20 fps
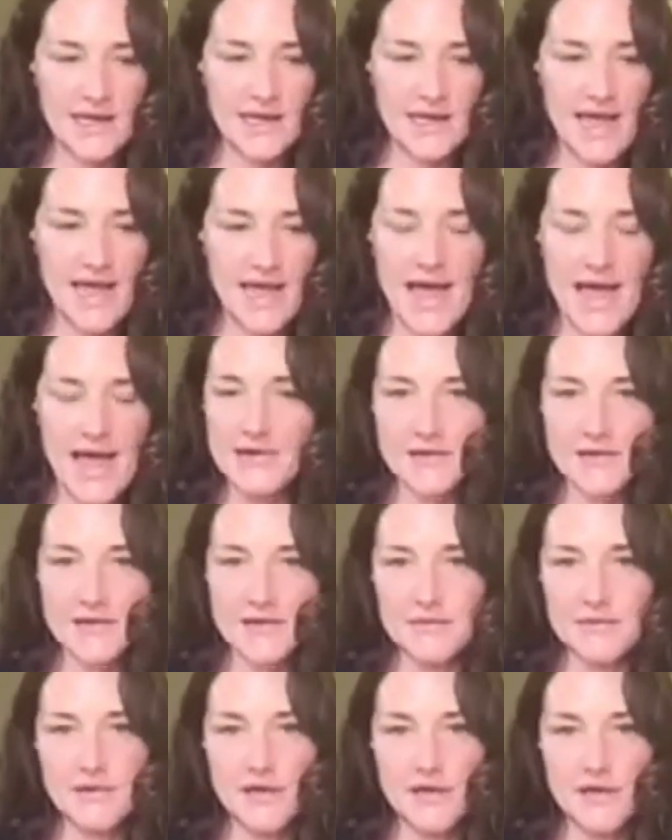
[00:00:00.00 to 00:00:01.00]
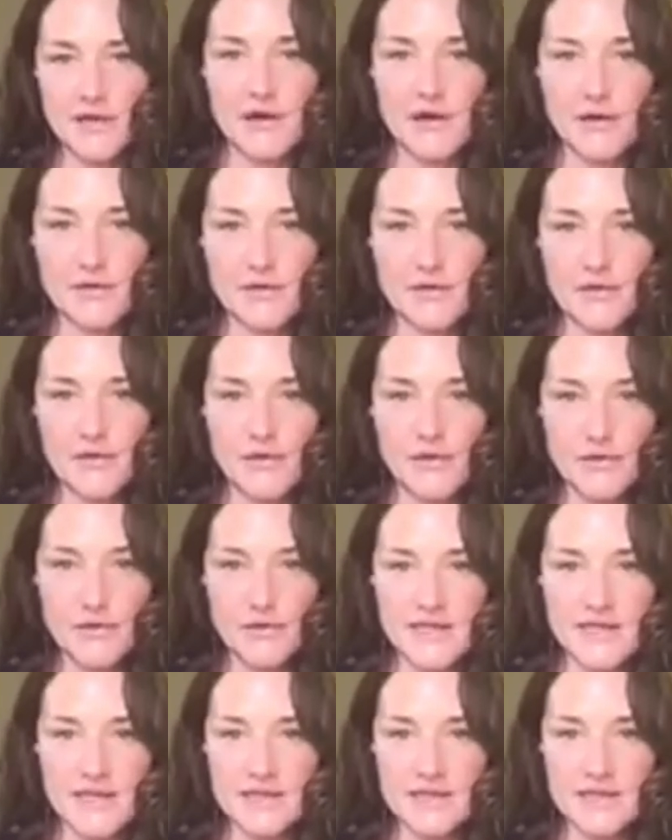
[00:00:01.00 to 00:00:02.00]
can you know cause
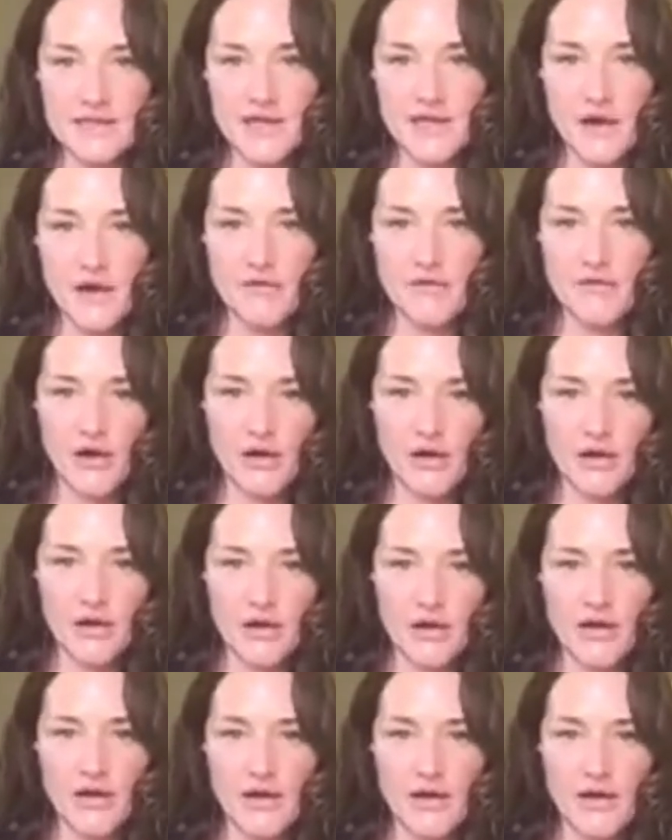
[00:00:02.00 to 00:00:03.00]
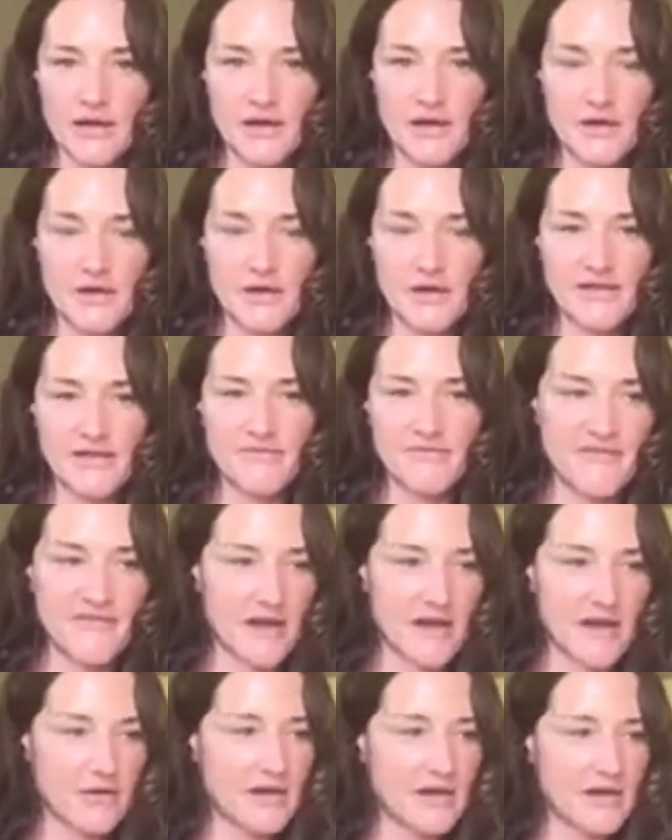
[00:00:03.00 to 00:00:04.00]
things to go wrong uh, you know i
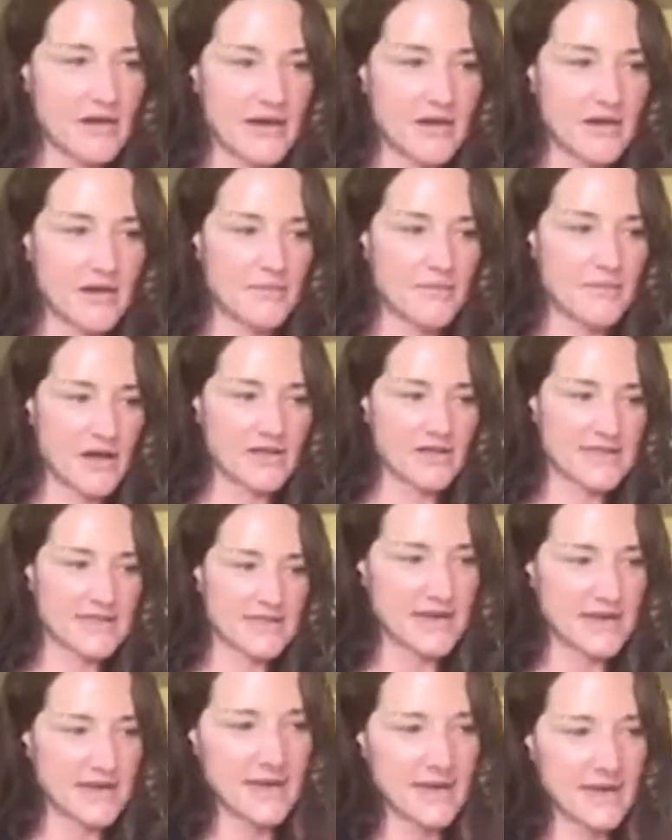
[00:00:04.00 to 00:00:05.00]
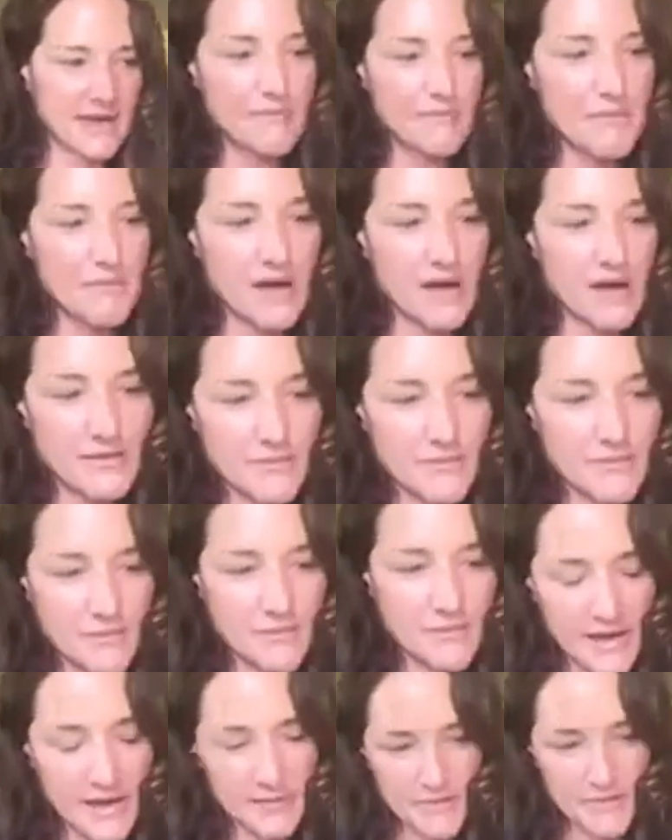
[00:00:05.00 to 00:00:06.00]
feel like personally like i might
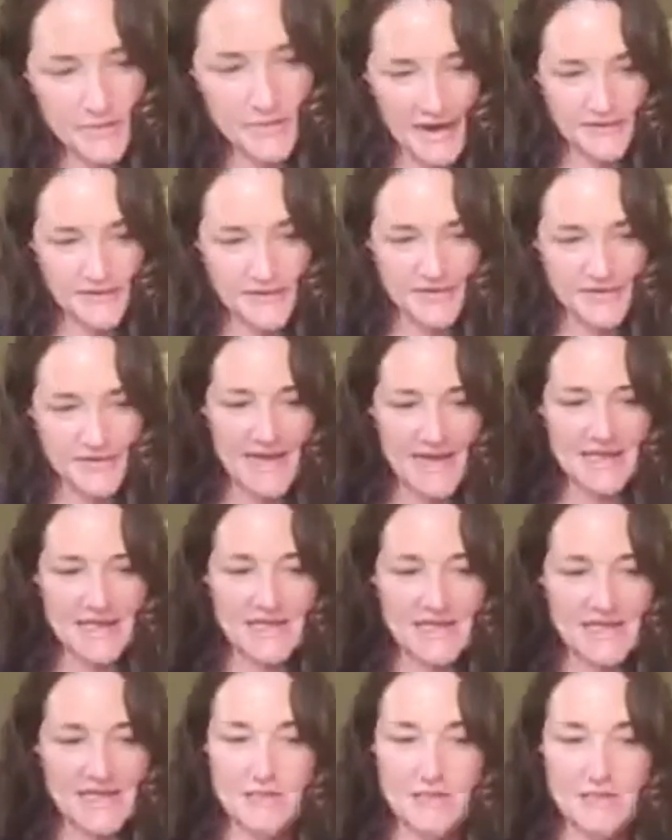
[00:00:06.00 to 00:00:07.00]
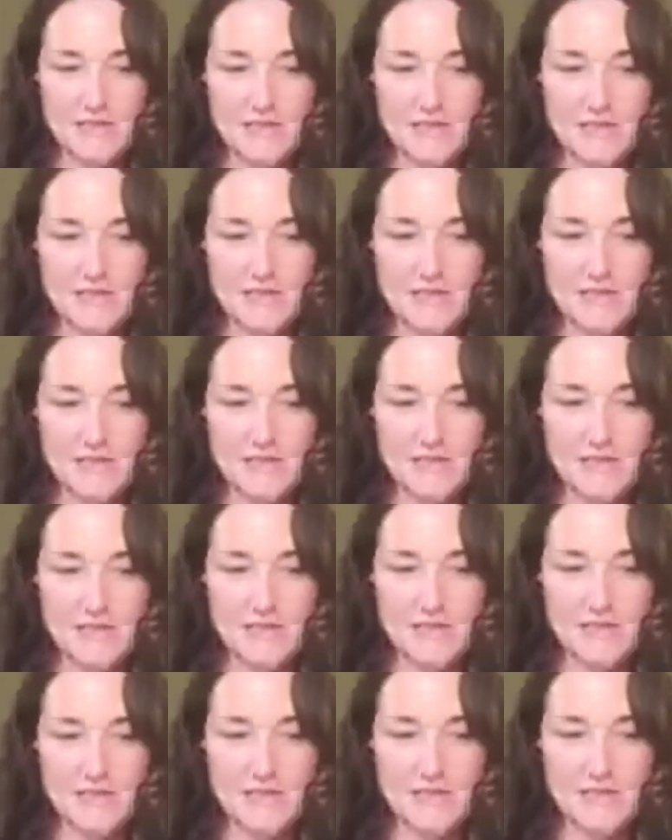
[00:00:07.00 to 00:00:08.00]
my anaphylaxis might have been triggered
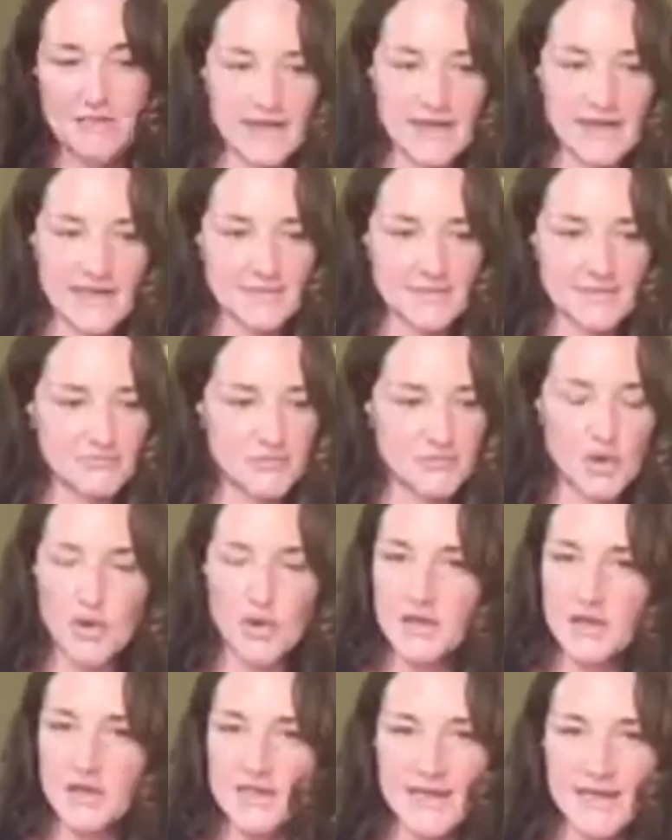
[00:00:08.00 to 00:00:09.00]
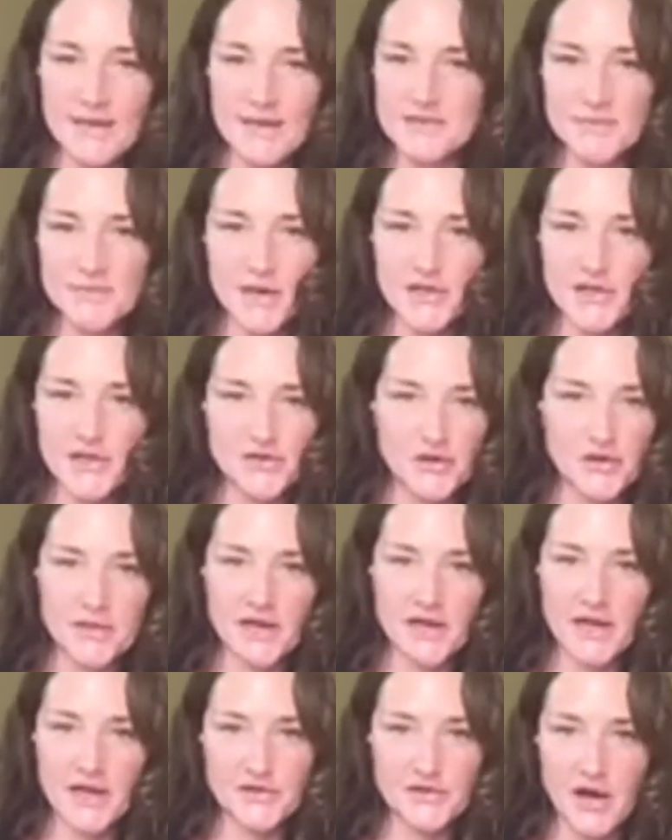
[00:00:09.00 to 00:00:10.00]
by this cordyceps mushroom
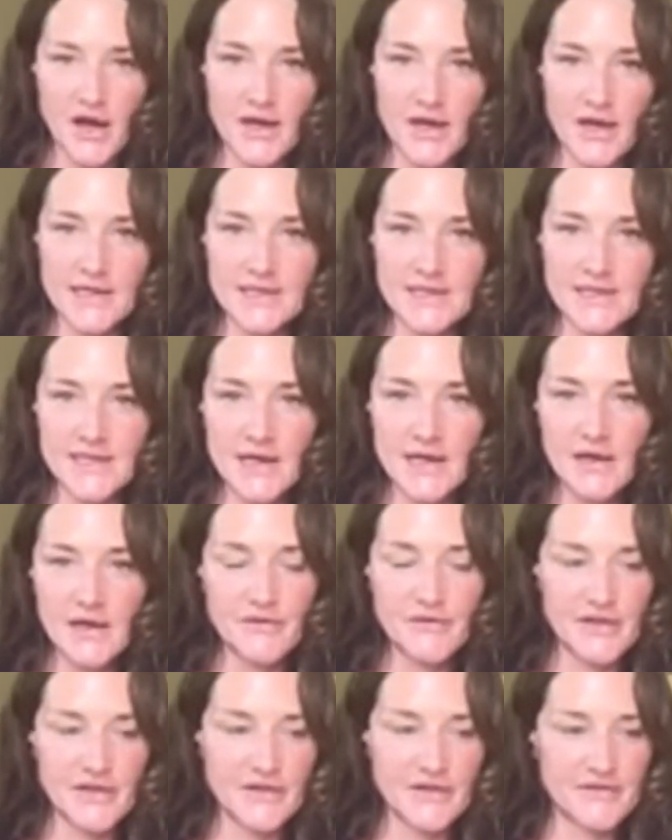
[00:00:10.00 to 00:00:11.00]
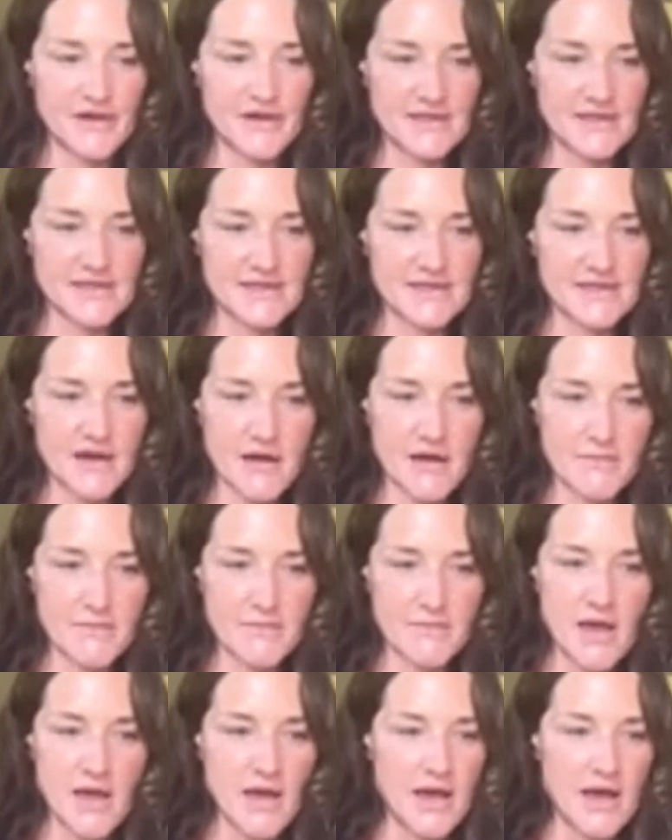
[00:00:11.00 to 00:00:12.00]
that I tried for the first
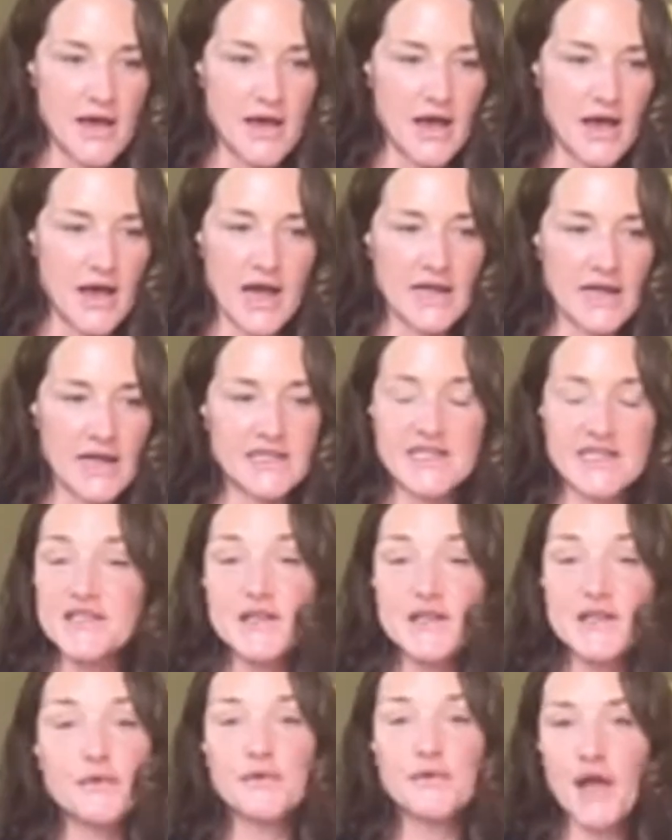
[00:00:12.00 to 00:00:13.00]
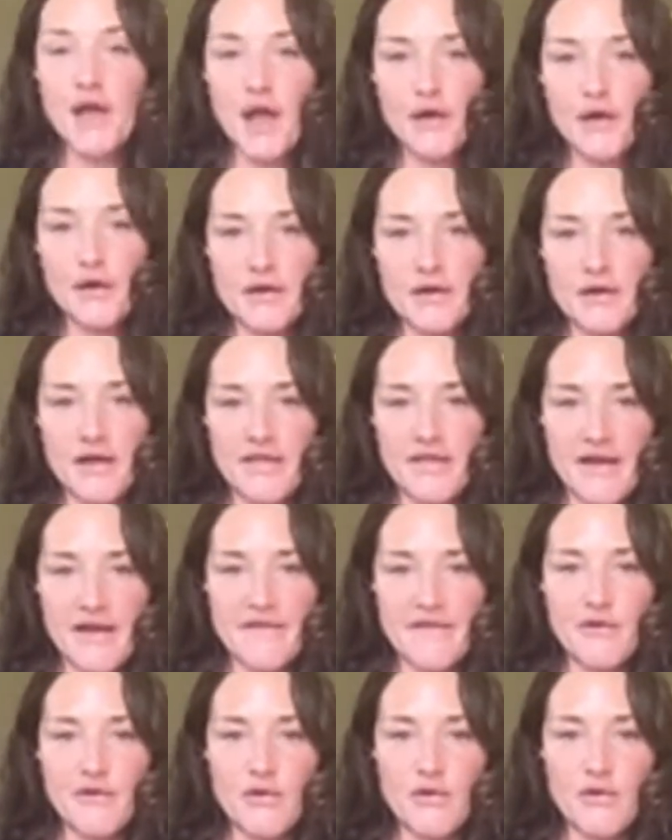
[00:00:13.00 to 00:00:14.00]
time. I just don't know, and
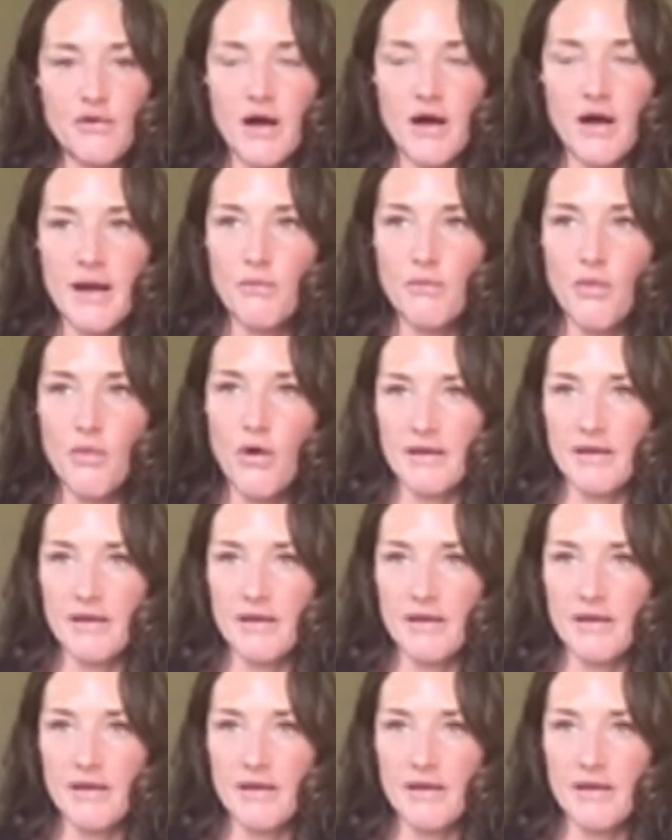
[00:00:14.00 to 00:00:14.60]
therefore I'm